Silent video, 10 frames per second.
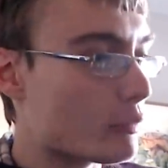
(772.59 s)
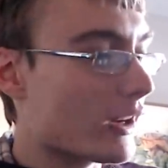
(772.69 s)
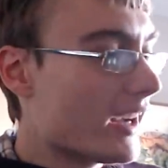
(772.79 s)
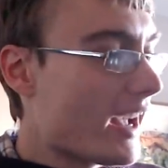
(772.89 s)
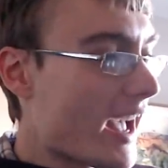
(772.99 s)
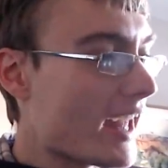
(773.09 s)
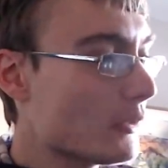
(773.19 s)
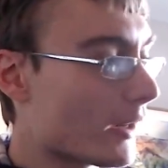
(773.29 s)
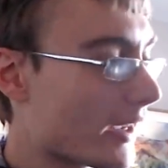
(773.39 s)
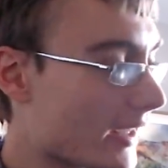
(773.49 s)
But
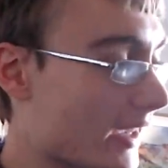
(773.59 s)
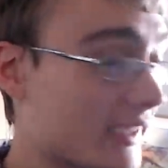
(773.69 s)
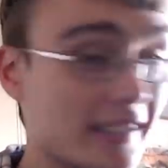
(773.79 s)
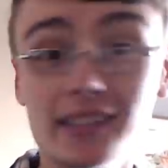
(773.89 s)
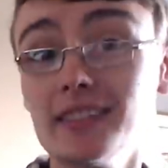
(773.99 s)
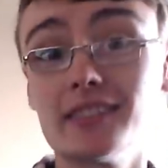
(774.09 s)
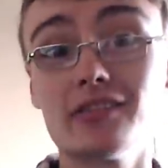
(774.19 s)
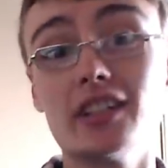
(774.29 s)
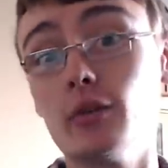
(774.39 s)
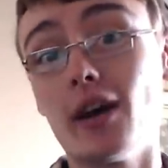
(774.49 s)
anyway, uh, you learn
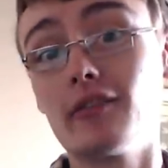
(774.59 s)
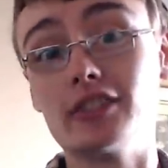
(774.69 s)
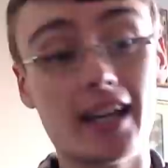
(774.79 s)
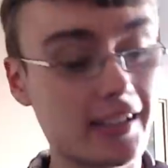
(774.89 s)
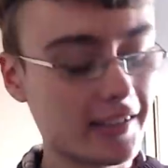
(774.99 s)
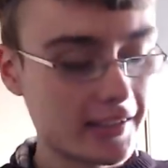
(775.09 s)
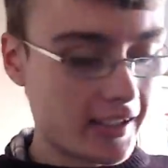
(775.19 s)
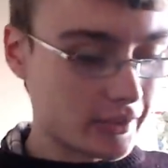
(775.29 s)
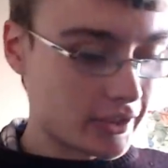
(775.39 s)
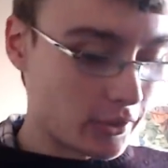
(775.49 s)
something new every day. You
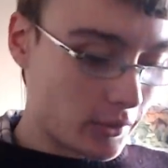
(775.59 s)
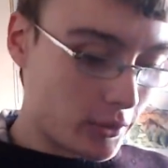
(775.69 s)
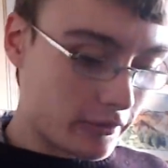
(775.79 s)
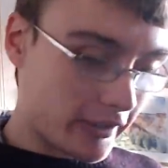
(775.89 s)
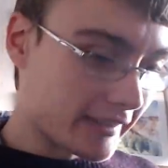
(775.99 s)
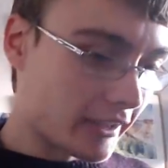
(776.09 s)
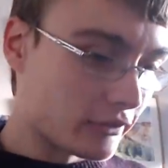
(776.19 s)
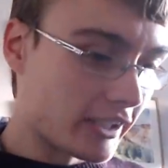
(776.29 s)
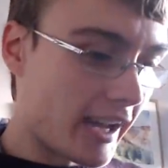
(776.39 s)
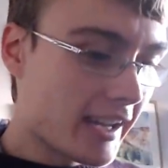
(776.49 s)
learn how to do new things
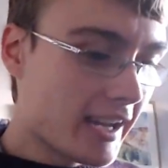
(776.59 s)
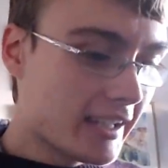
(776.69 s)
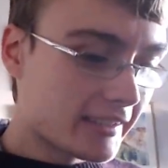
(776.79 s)
every day.